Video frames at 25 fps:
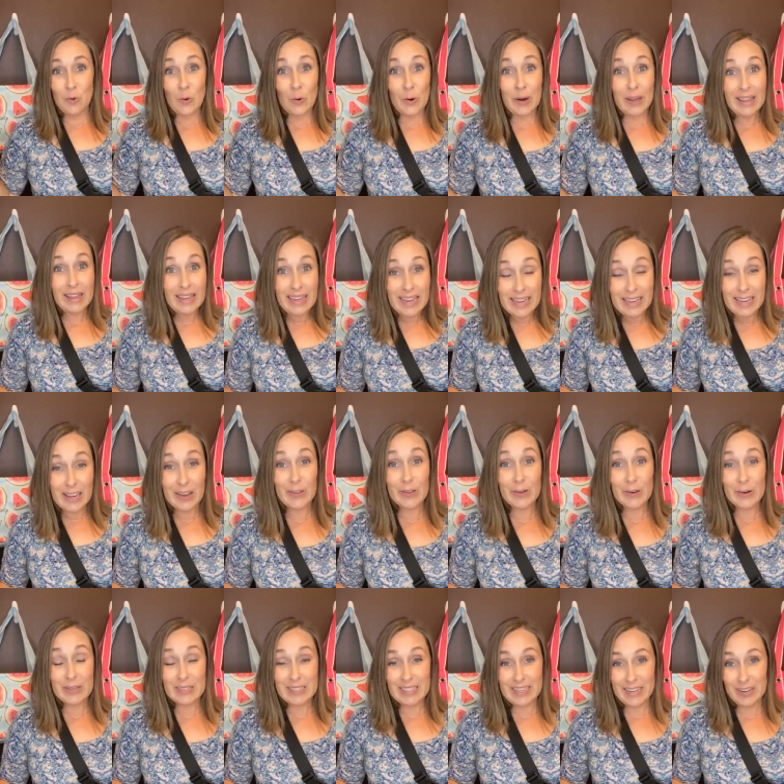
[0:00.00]
some really
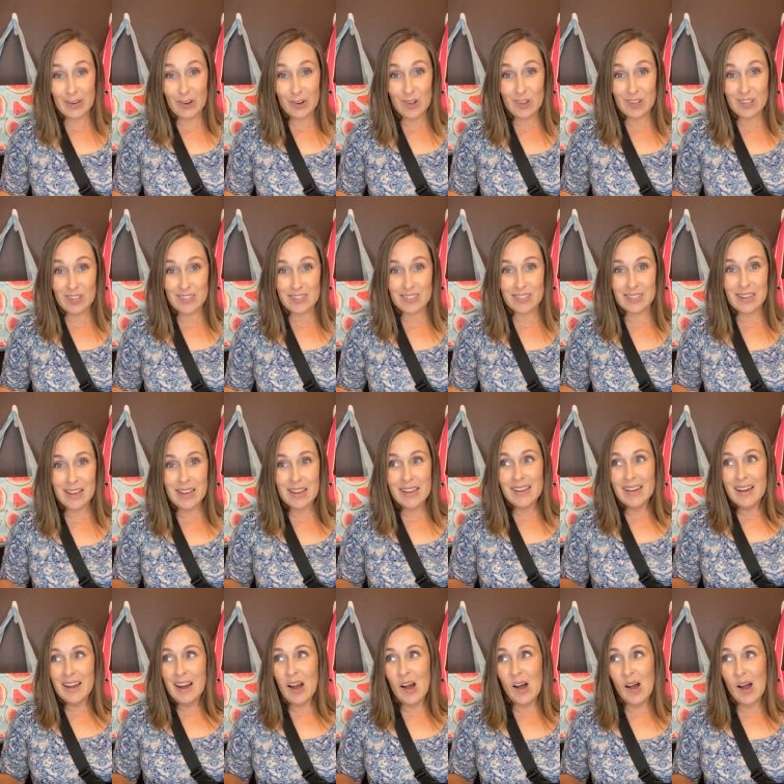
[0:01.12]
killer deals
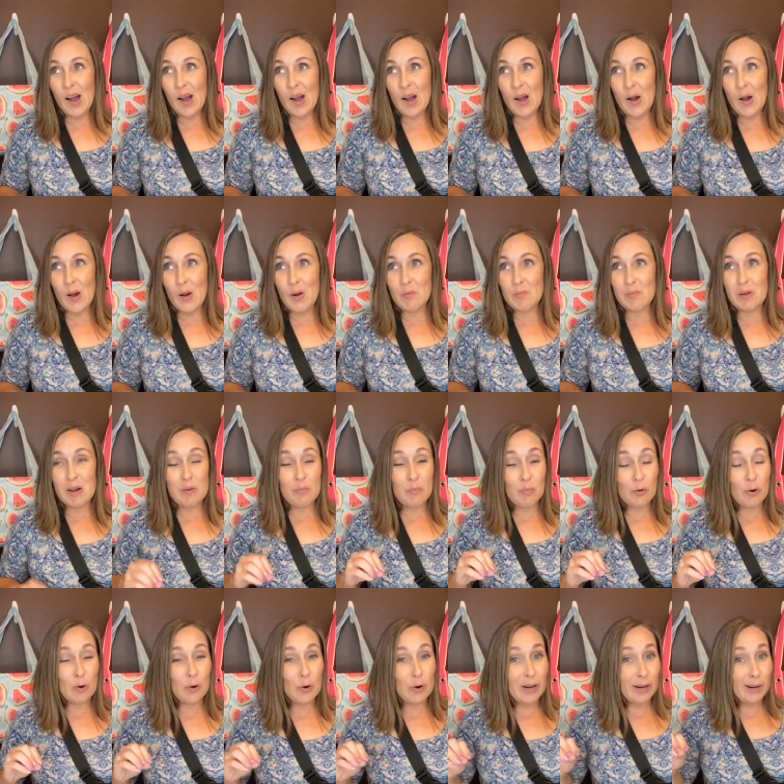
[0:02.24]
um
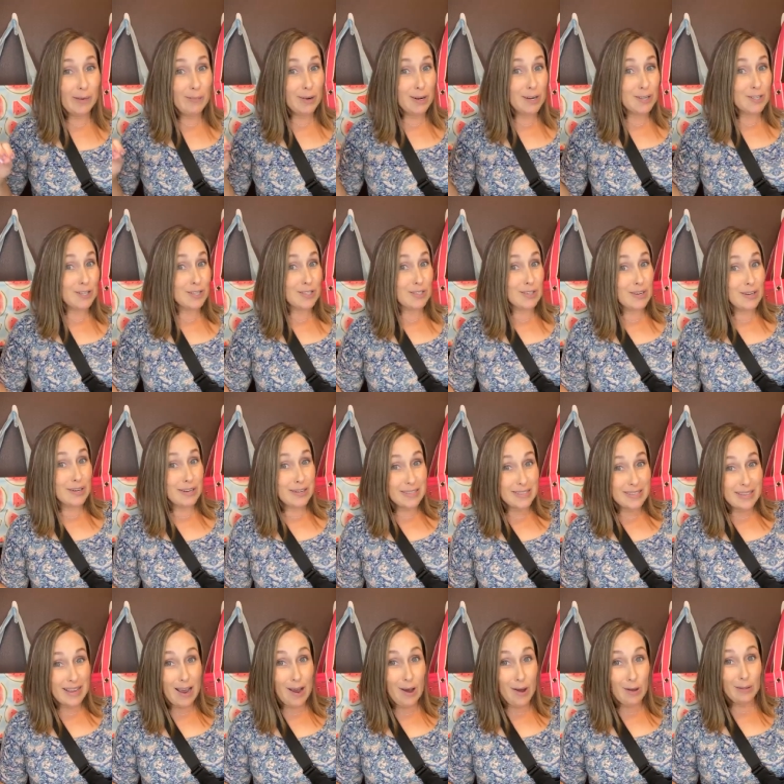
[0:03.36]
pretty much as good
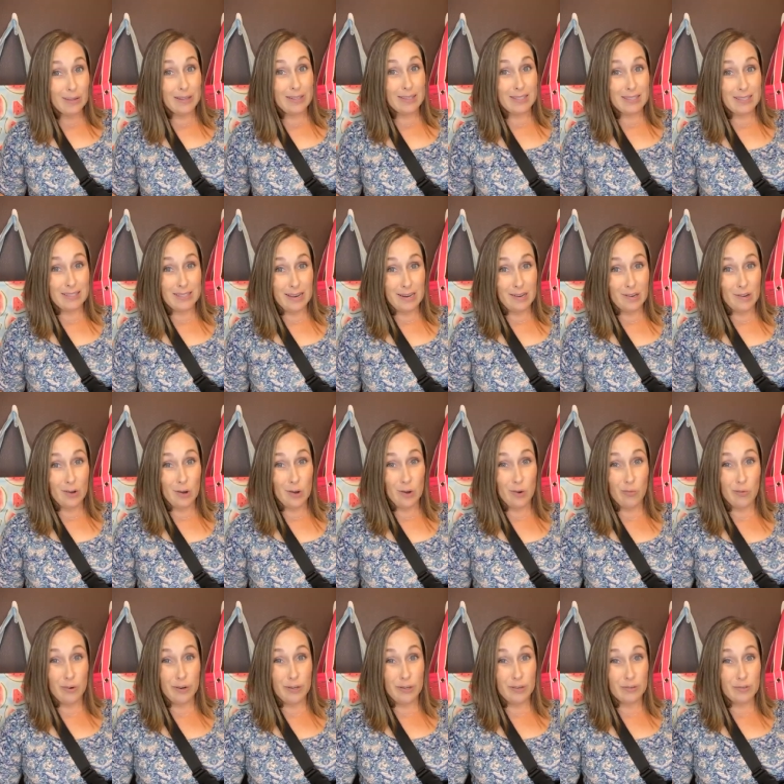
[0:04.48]
as the outlet
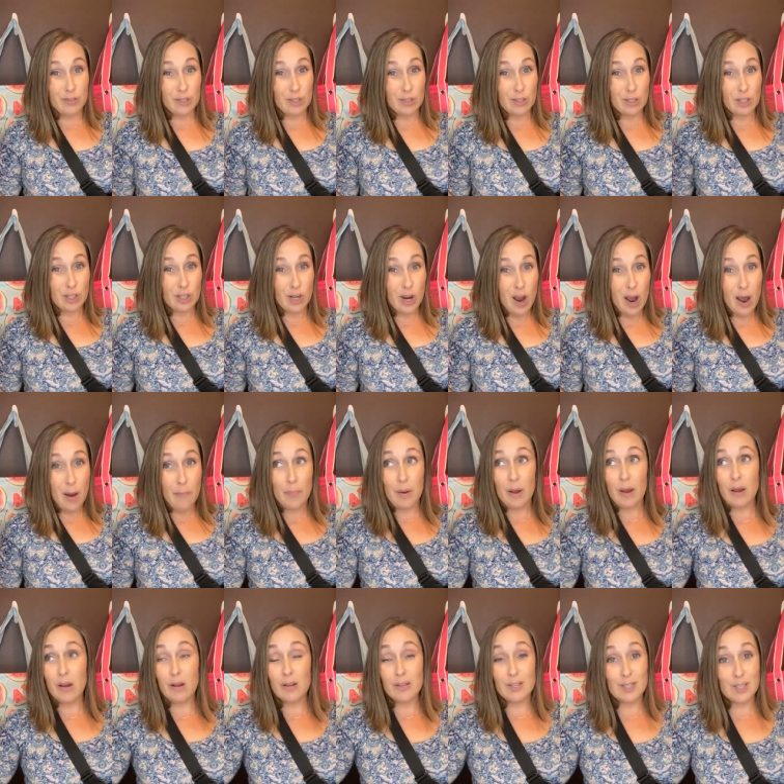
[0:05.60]
sale when you
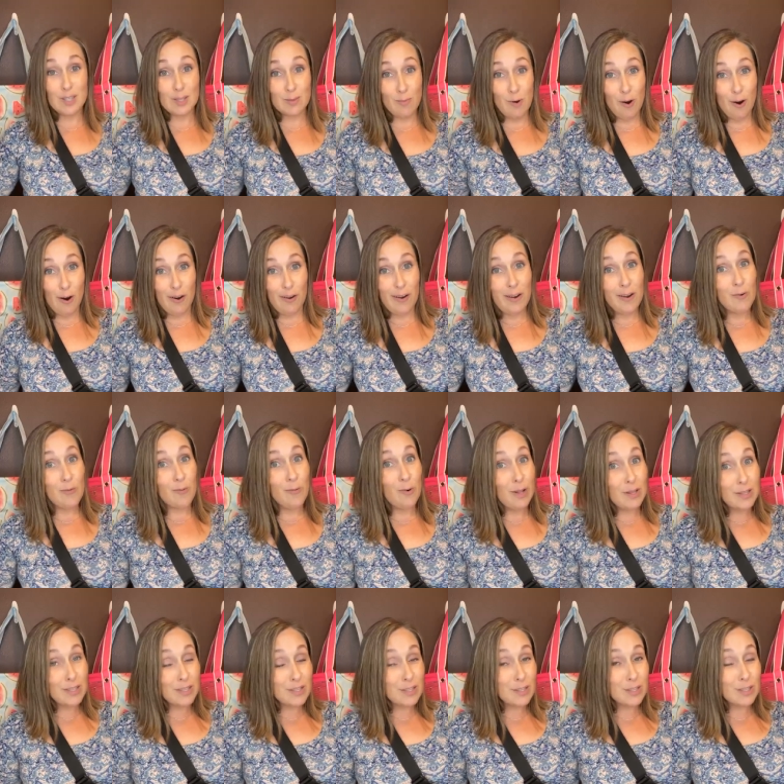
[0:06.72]
shop smart.
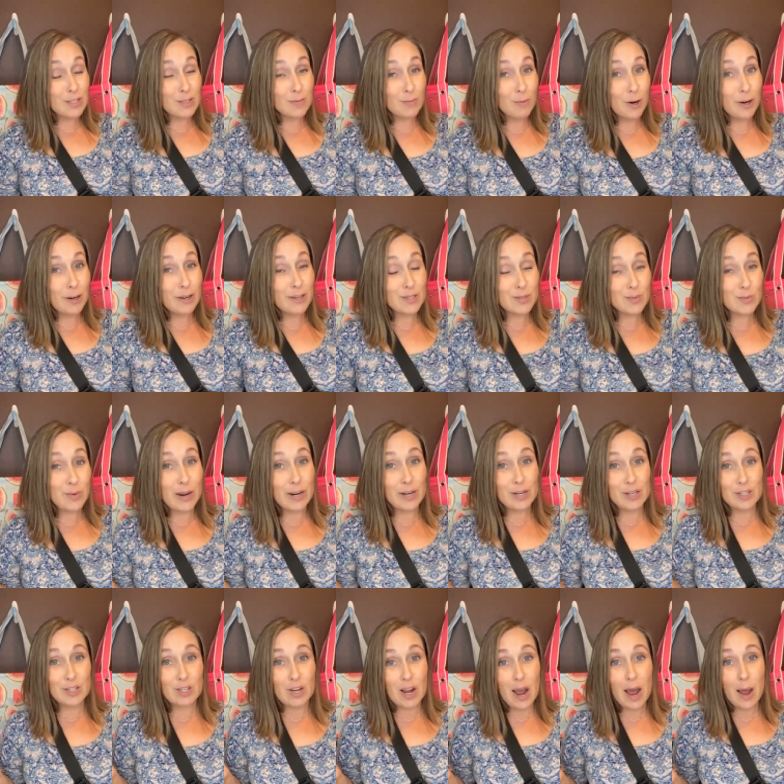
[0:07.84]
What's the smartest way
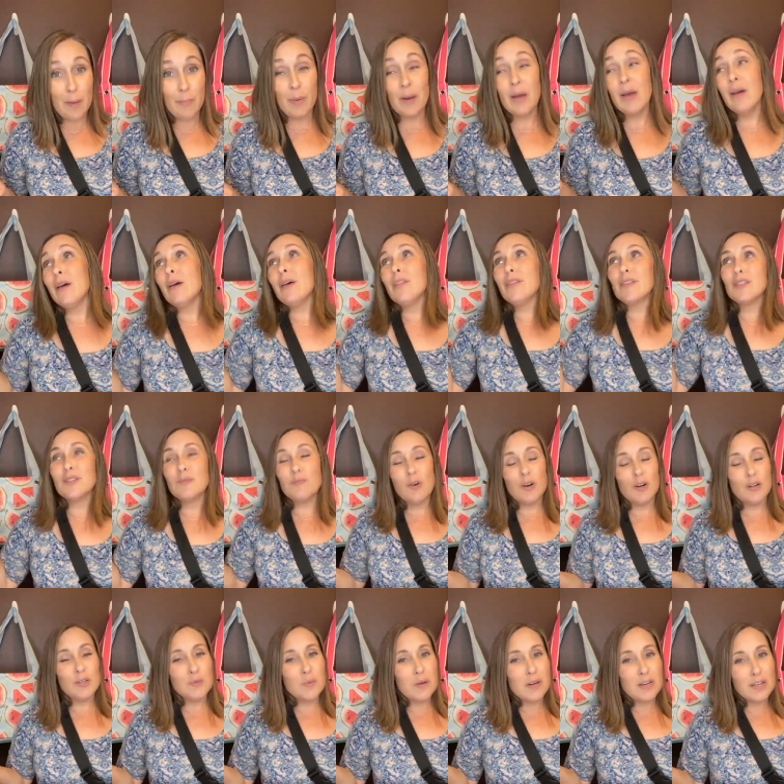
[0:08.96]
to shop? The
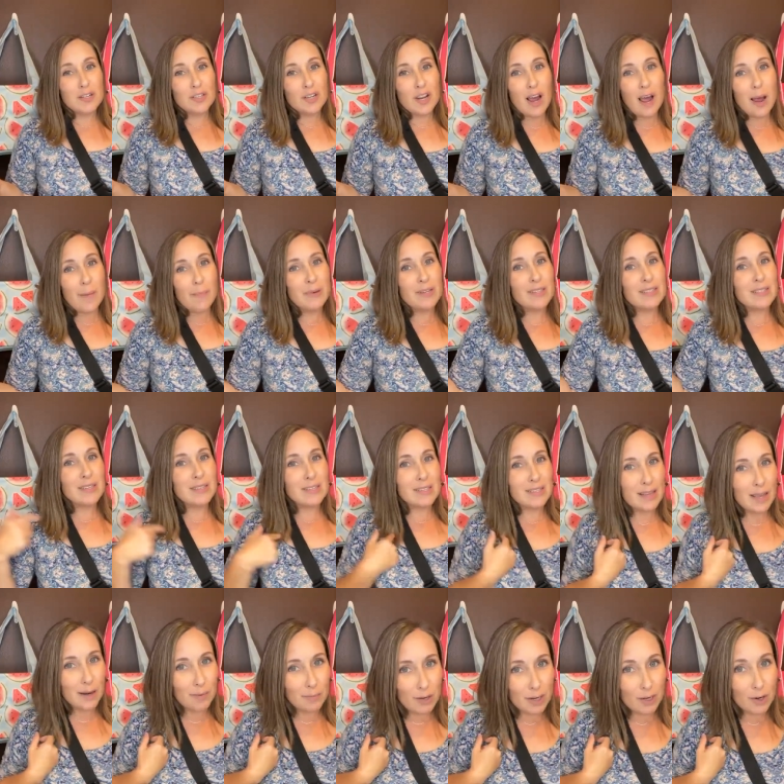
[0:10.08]
smartest way to shop is to
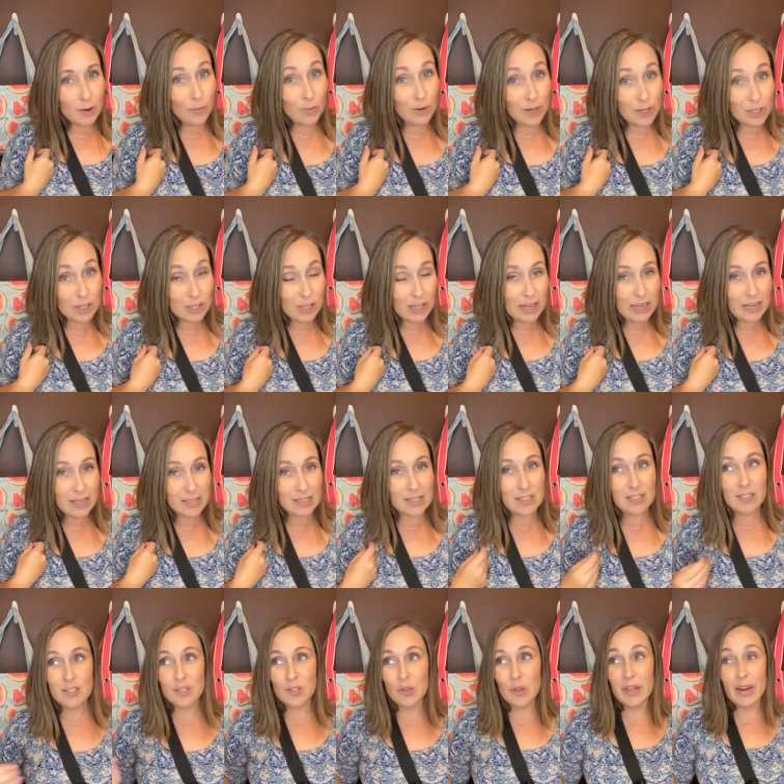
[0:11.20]
send me your wish
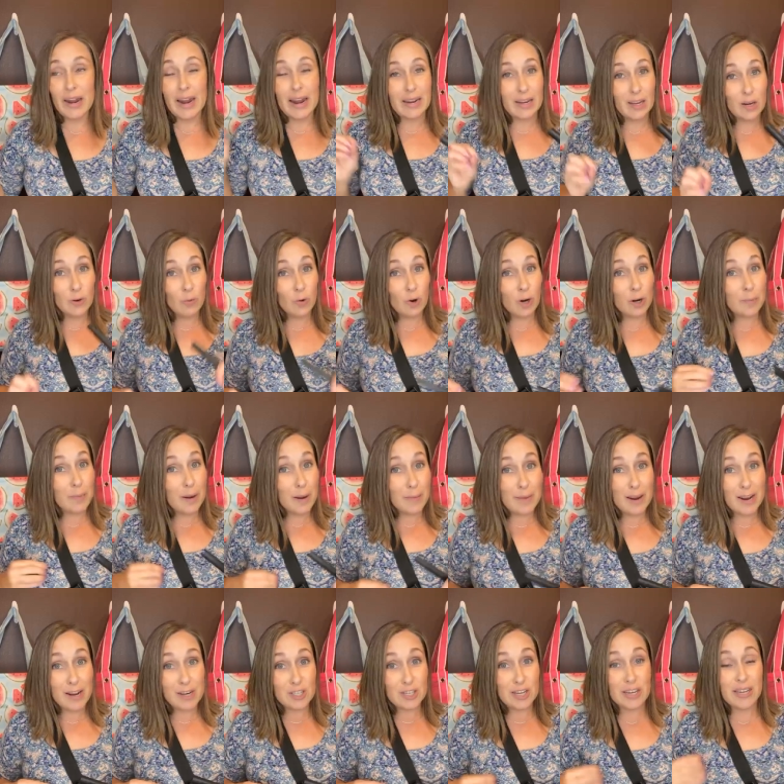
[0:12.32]
list so that I can work my
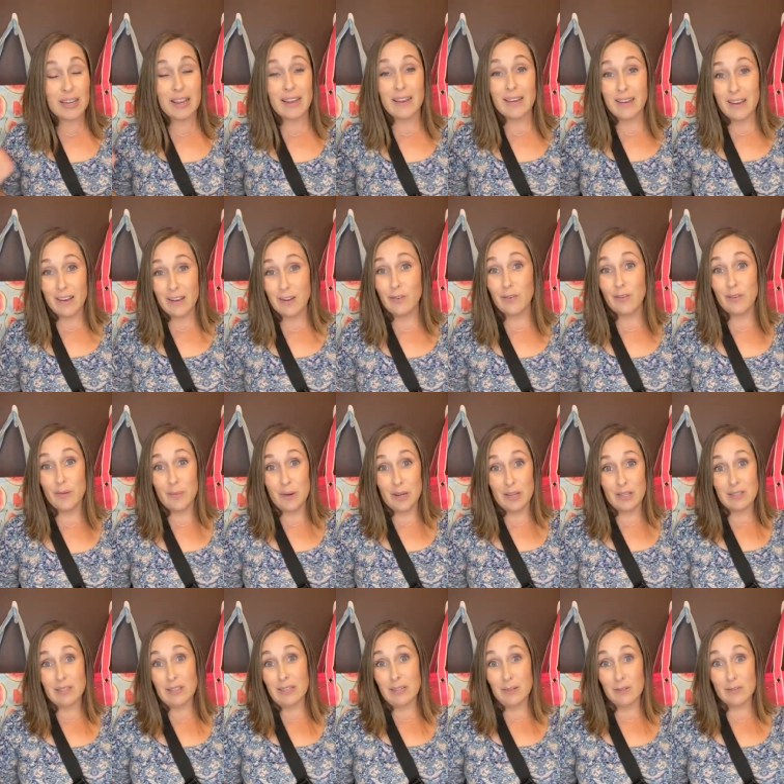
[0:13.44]
magic and get you the
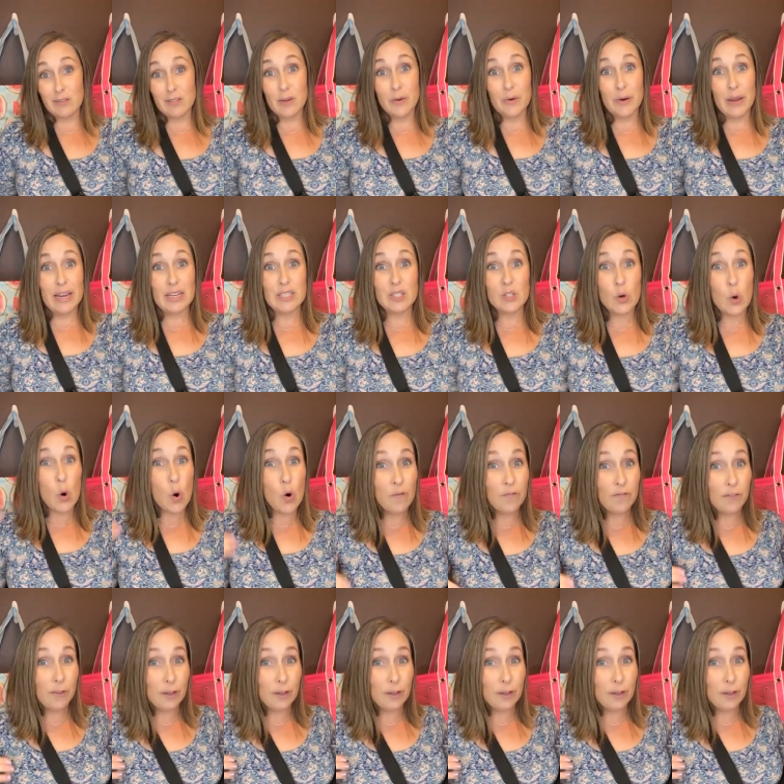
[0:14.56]
best deals. Okay, so